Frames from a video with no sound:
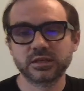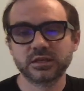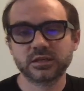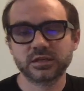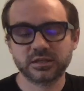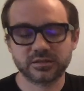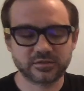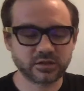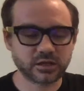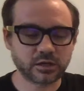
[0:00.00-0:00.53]

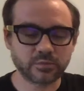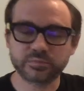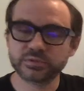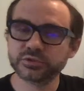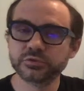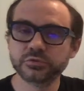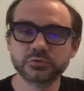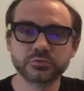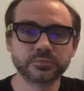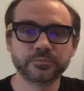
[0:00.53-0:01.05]
it's not
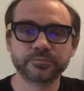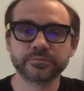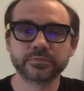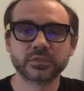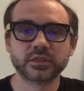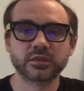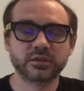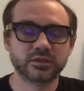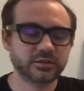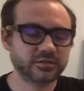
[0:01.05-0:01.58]
blue,
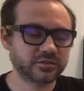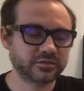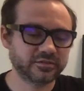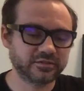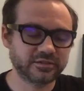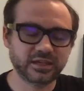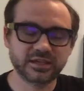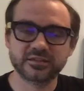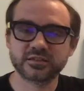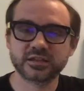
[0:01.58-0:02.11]
it doesn't
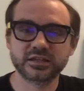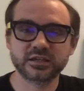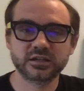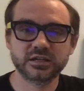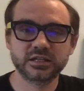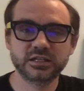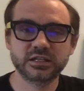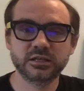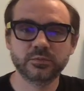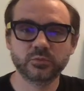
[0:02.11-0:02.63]
taste like
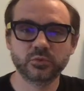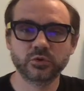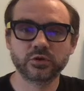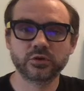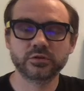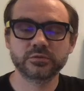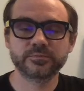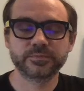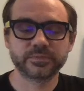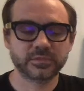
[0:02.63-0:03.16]
honey
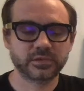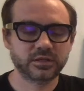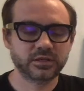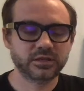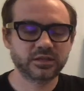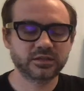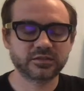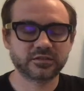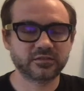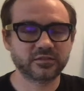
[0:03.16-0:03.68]
anymore,
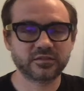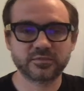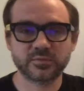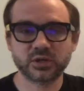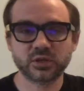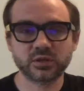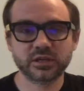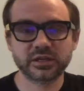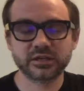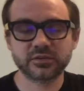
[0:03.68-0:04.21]
it doesn't
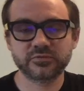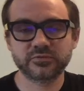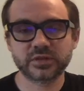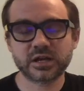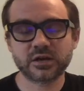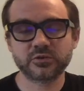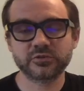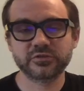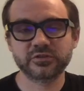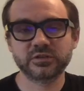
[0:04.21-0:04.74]
smell like
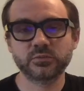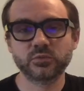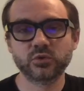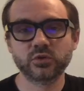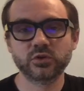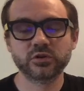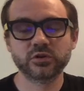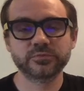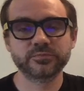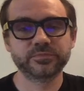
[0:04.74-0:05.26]
flowers
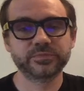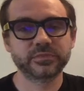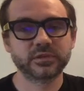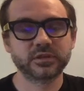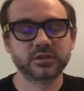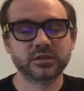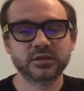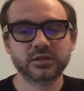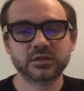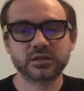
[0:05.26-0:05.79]
anymore,
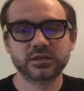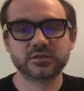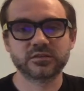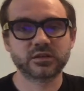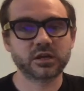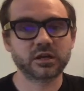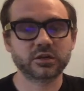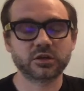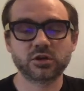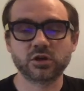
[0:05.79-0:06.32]
it's
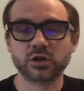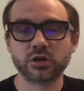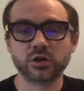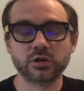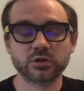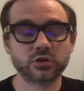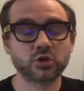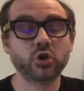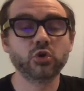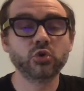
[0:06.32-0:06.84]
not car
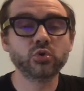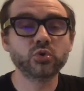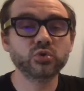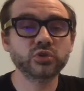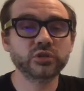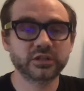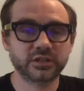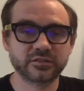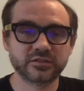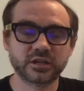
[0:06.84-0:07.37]
cold.
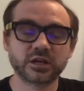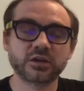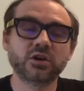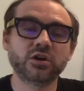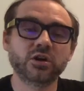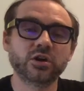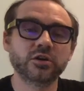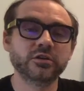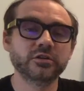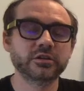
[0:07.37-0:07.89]
It's not
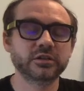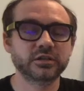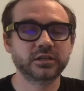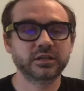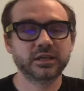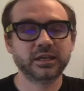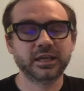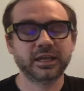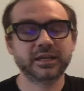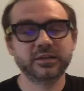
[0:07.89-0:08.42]
hard,
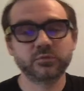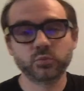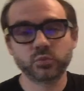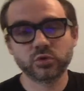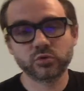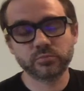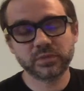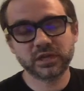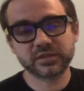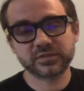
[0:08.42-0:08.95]
and it
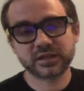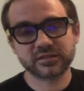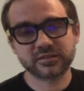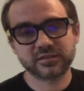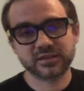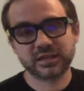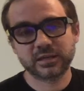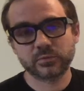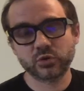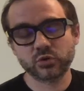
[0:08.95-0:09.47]
won't make that
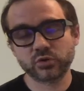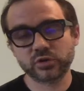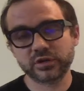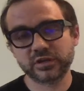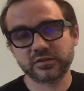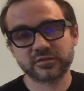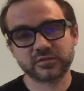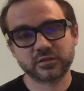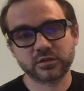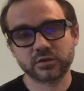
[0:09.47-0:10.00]
same
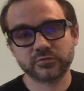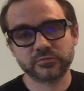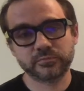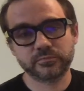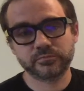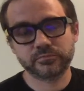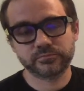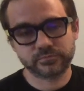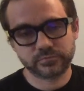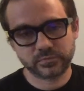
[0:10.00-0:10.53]
noise of
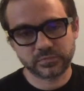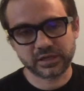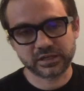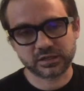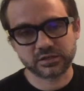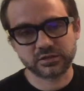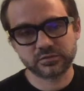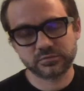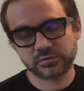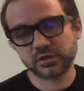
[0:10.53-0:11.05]
like
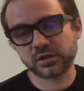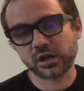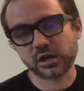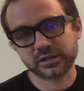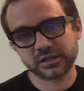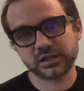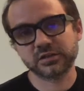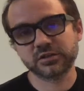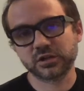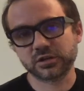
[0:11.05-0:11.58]
a
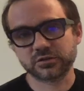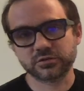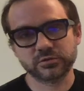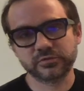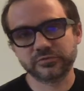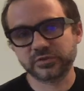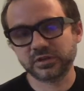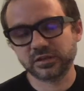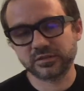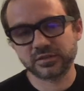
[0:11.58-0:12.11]
knocking knuckle. If
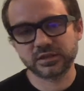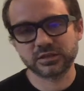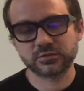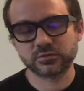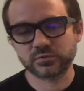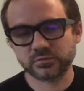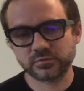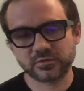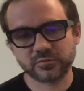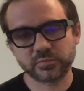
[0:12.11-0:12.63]
anything, you
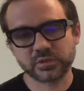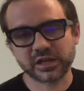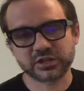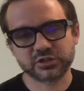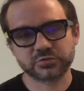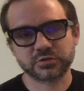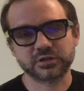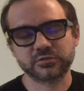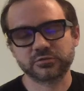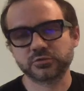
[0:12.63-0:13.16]

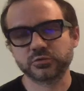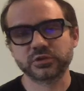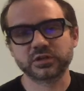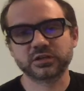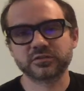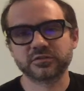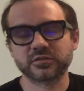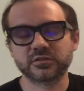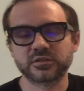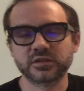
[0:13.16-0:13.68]
splash right through it
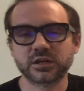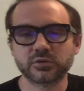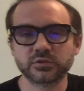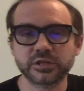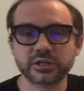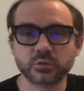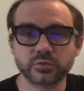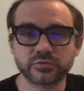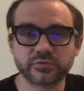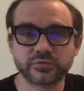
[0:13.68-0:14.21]
because it's now
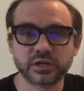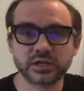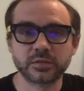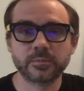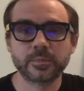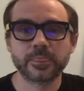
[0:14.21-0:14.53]
liquefied.